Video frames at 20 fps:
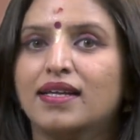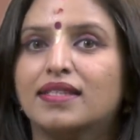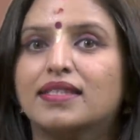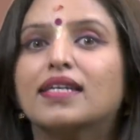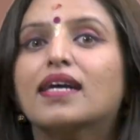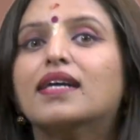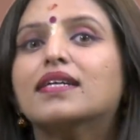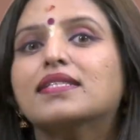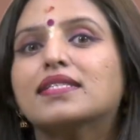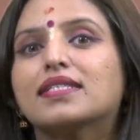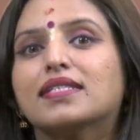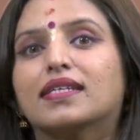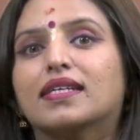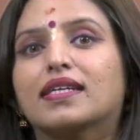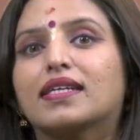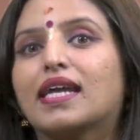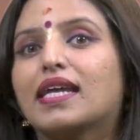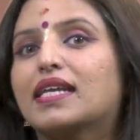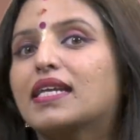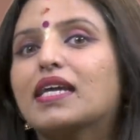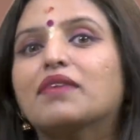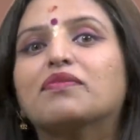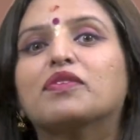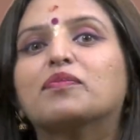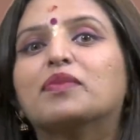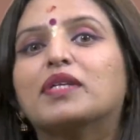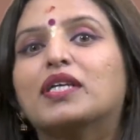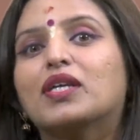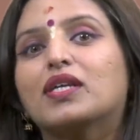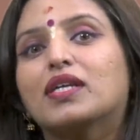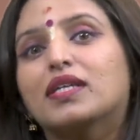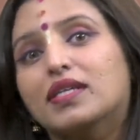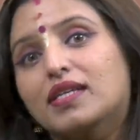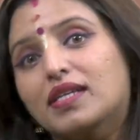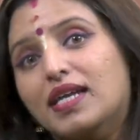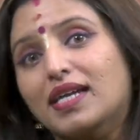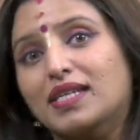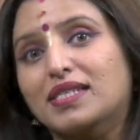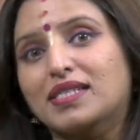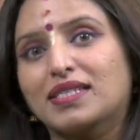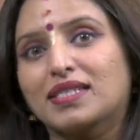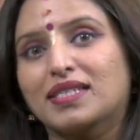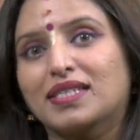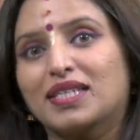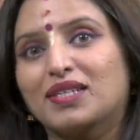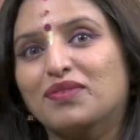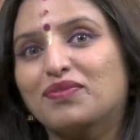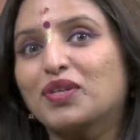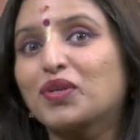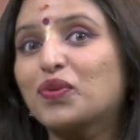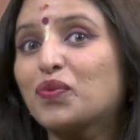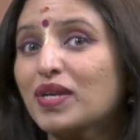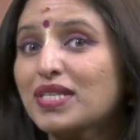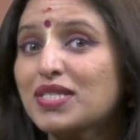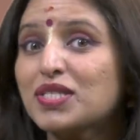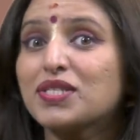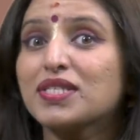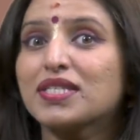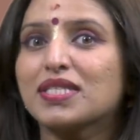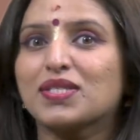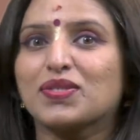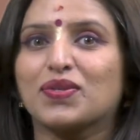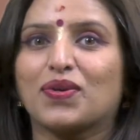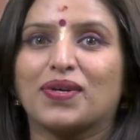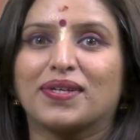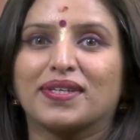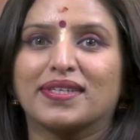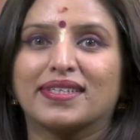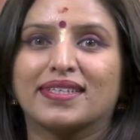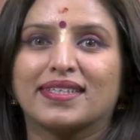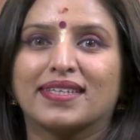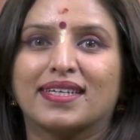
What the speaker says: The answer can never be correct if the question is wrong.